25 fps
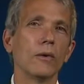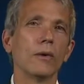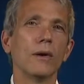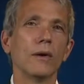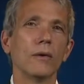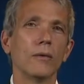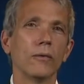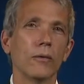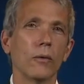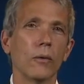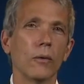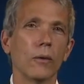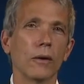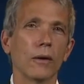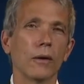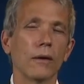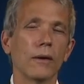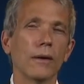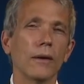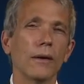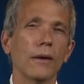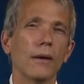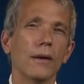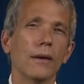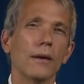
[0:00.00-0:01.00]
for
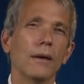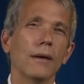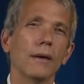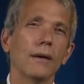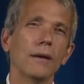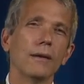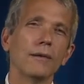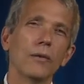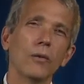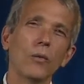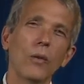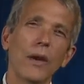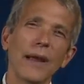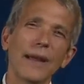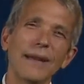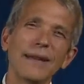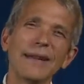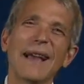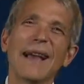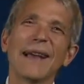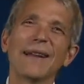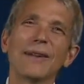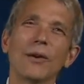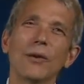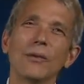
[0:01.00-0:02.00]
is a way
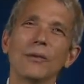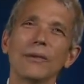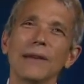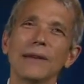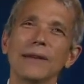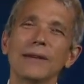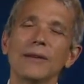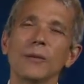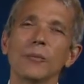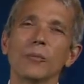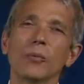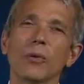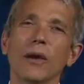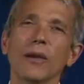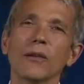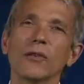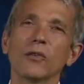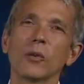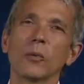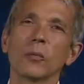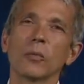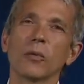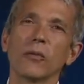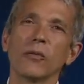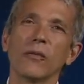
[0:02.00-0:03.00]
not only to impress
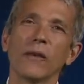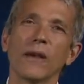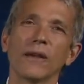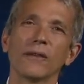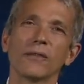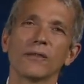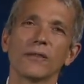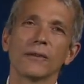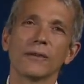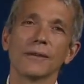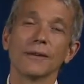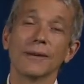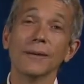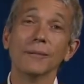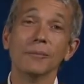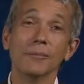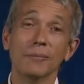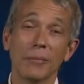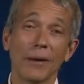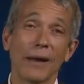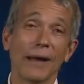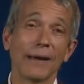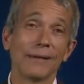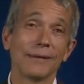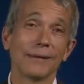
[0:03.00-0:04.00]
your professor and
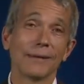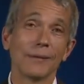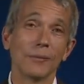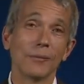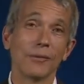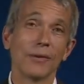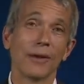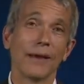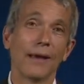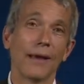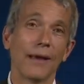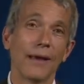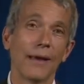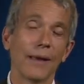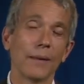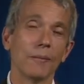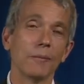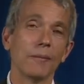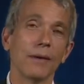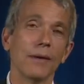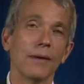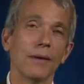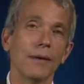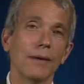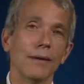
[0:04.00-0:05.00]
buy some time,
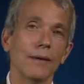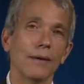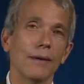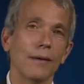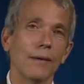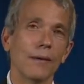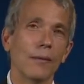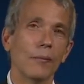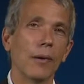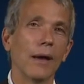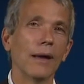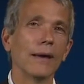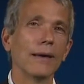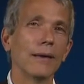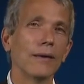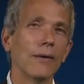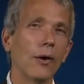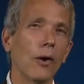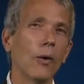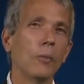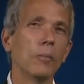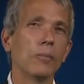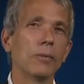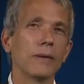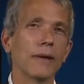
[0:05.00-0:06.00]
but it
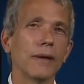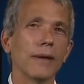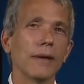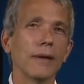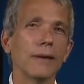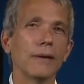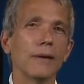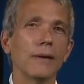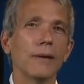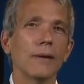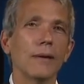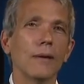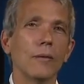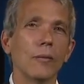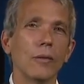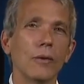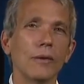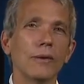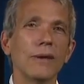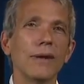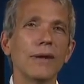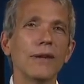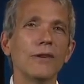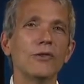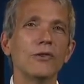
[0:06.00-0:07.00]
hopefully will
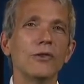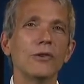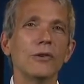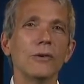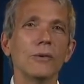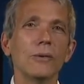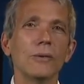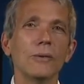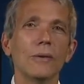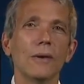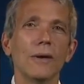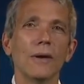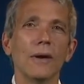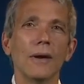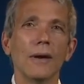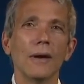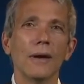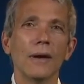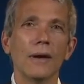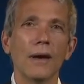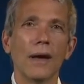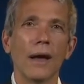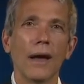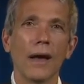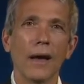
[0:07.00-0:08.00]
lead you
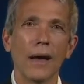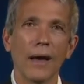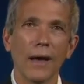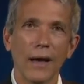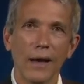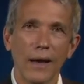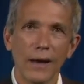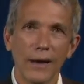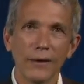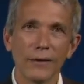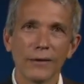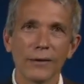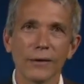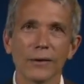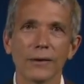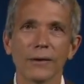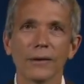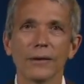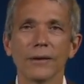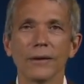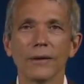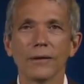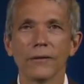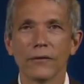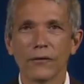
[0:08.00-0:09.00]
uh,
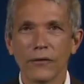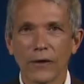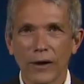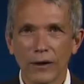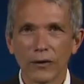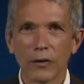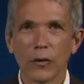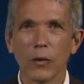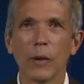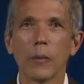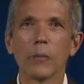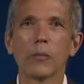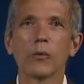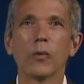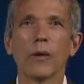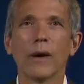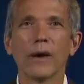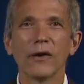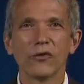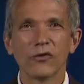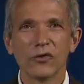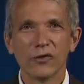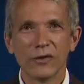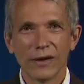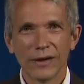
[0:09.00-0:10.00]
under follow up
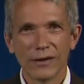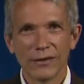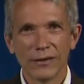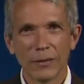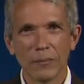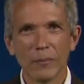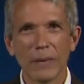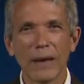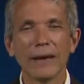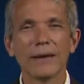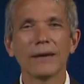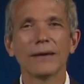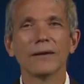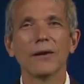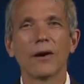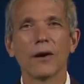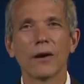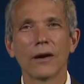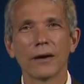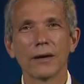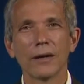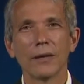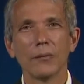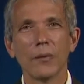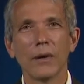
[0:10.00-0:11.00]
questioning to make an
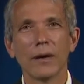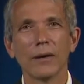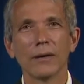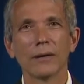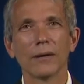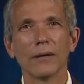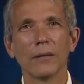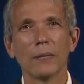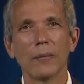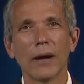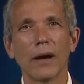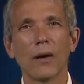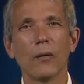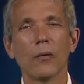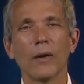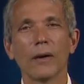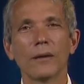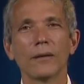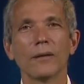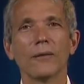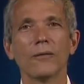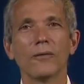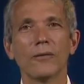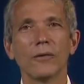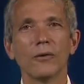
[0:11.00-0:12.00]
argument about what
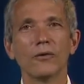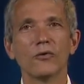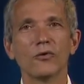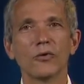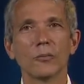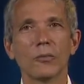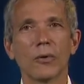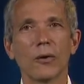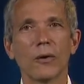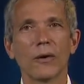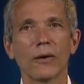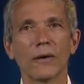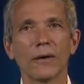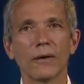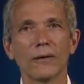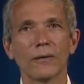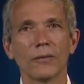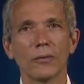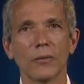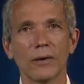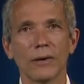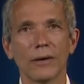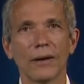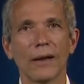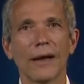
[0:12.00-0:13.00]
the future parties
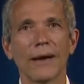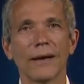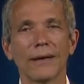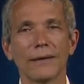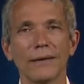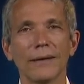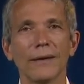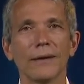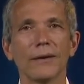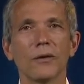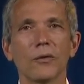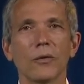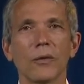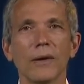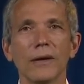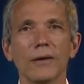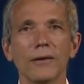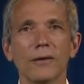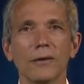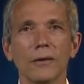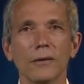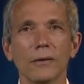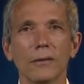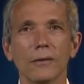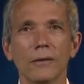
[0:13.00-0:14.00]
would likely agree
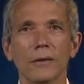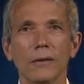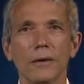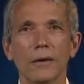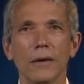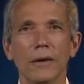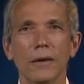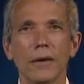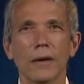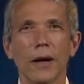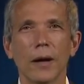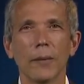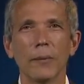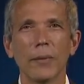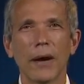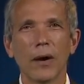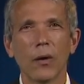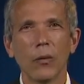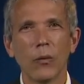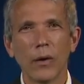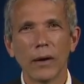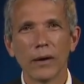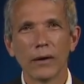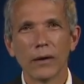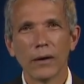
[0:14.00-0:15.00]
to, about
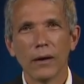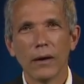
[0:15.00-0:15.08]
what,